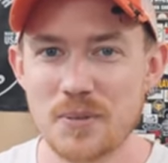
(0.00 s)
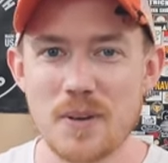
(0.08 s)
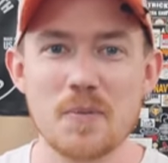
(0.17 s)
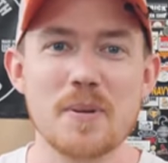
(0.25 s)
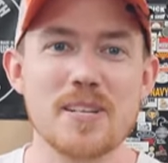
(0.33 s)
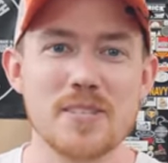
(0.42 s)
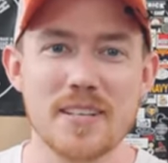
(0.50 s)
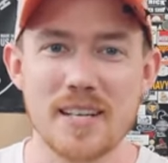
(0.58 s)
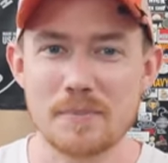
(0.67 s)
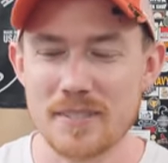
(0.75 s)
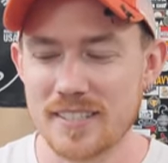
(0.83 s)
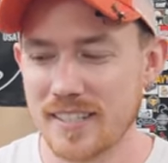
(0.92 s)
do whatever makes you
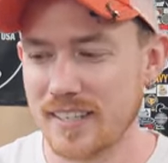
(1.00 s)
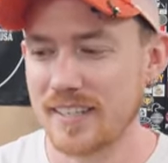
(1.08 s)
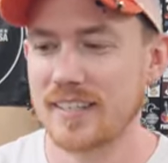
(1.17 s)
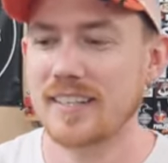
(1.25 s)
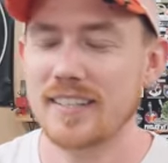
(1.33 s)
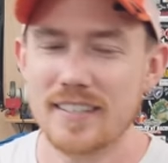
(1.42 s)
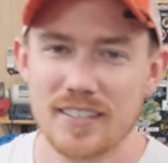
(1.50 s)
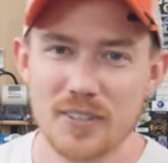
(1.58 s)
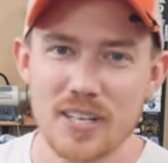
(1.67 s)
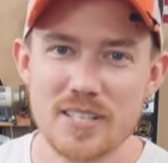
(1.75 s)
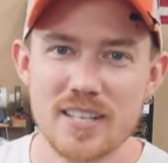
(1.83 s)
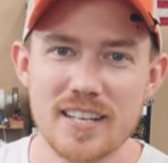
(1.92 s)
happy.
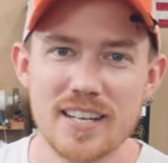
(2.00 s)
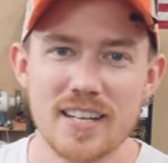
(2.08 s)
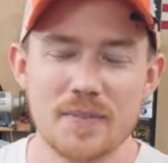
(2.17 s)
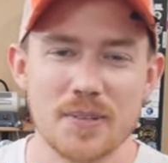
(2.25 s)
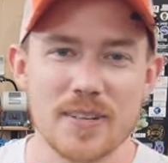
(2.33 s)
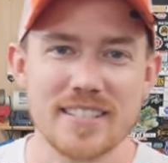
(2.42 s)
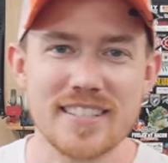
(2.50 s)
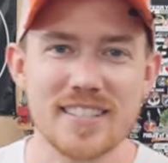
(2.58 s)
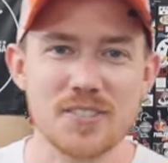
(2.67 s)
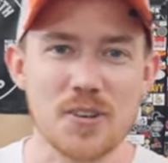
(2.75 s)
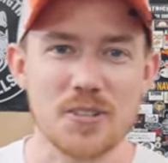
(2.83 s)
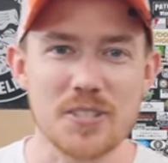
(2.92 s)
You guys take care. Have a great day,
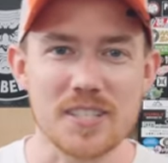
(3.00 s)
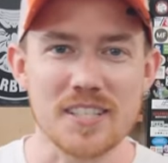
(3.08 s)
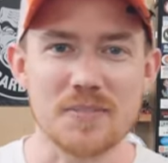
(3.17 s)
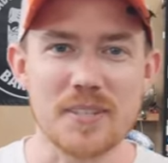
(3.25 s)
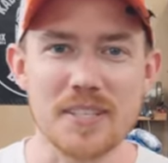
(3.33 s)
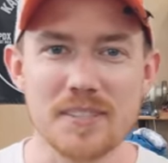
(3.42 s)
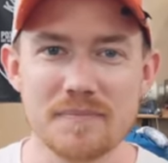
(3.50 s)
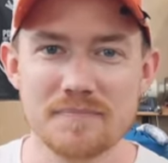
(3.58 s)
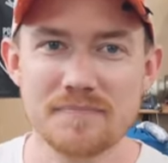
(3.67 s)
and I'll talk to you in the next video.